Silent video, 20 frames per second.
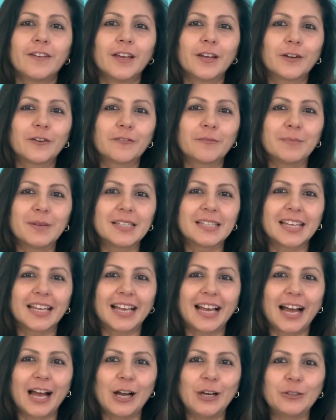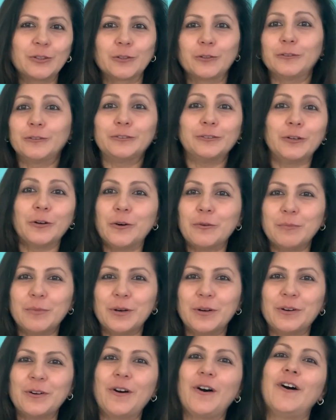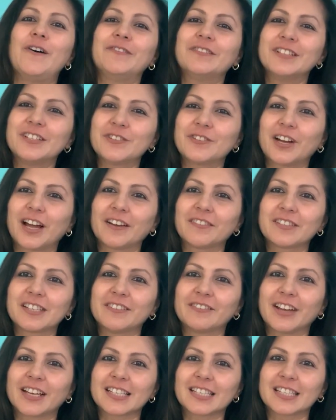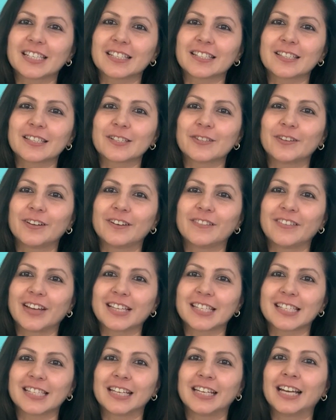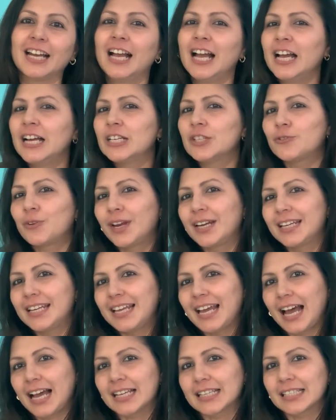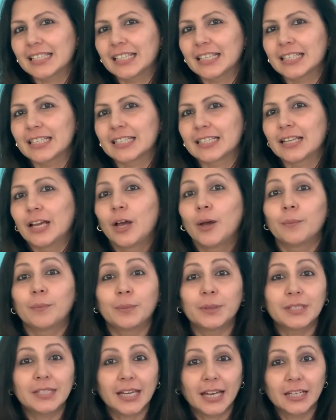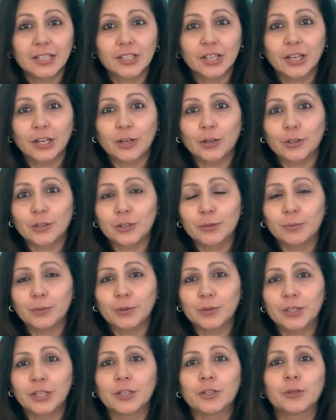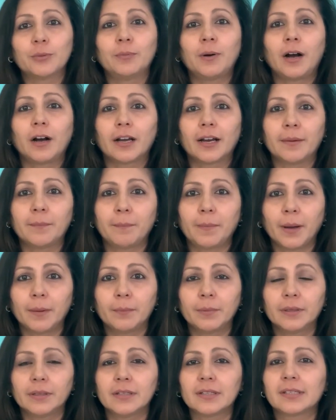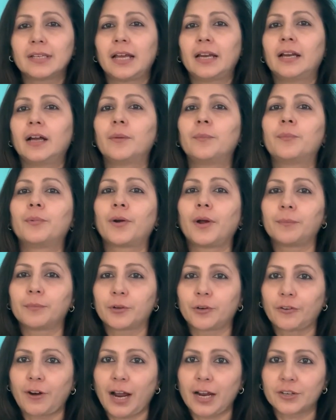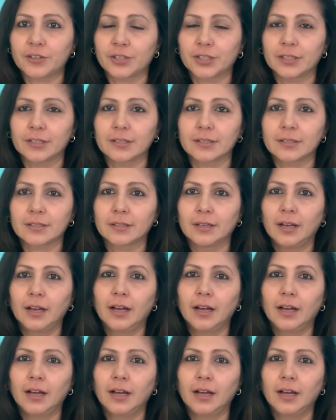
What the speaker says: Fear of missing out or FOMO often drives investors to invest in trendy assets, potentially contributing to market bubbles and abrupt crashes.